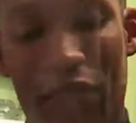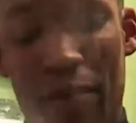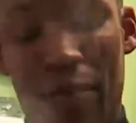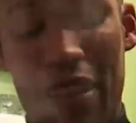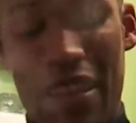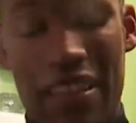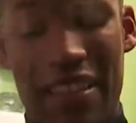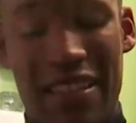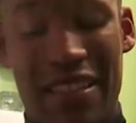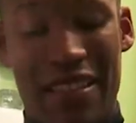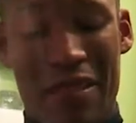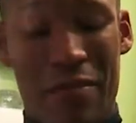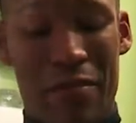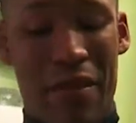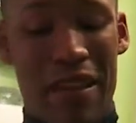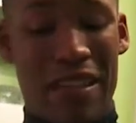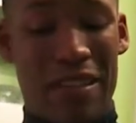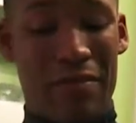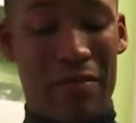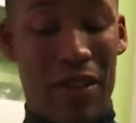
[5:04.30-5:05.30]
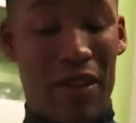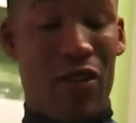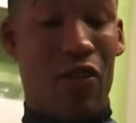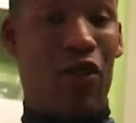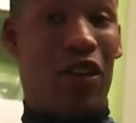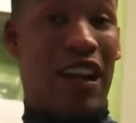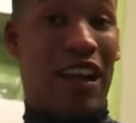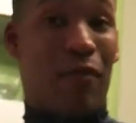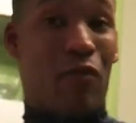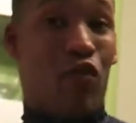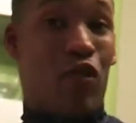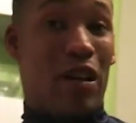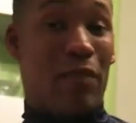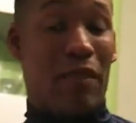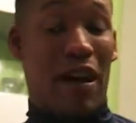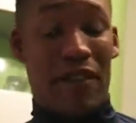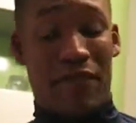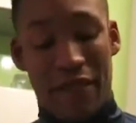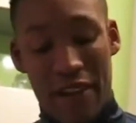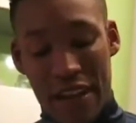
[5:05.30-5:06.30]
for me this is the best meal, or like one
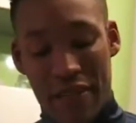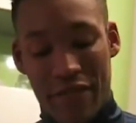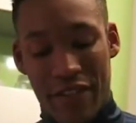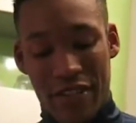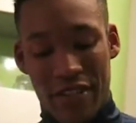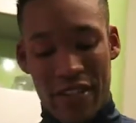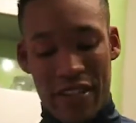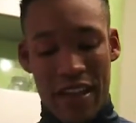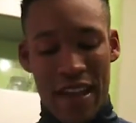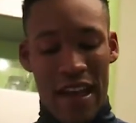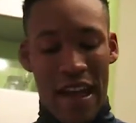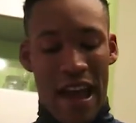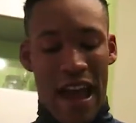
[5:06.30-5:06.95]
of my favorites.